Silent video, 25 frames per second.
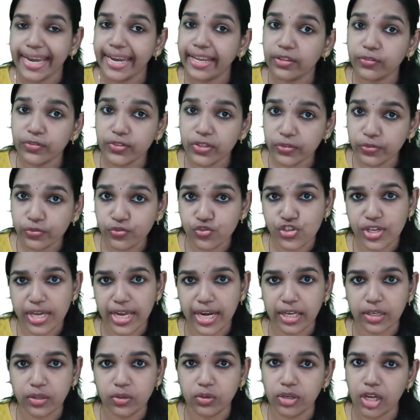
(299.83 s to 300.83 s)
Next is
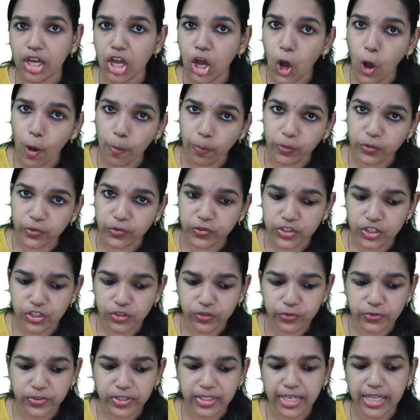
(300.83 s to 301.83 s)
Chalaguna, opposite
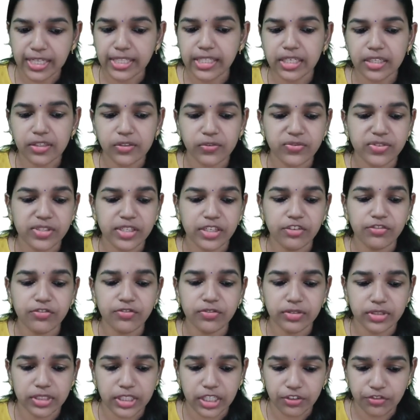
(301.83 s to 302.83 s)
of Sthira, that is
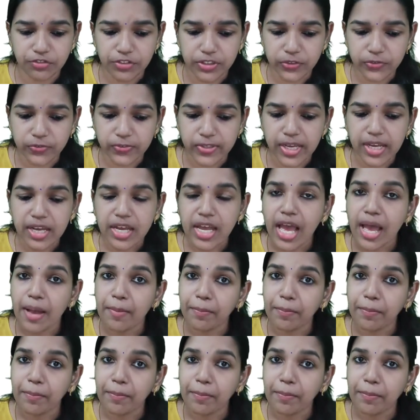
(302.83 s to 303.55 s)
Dravyasya,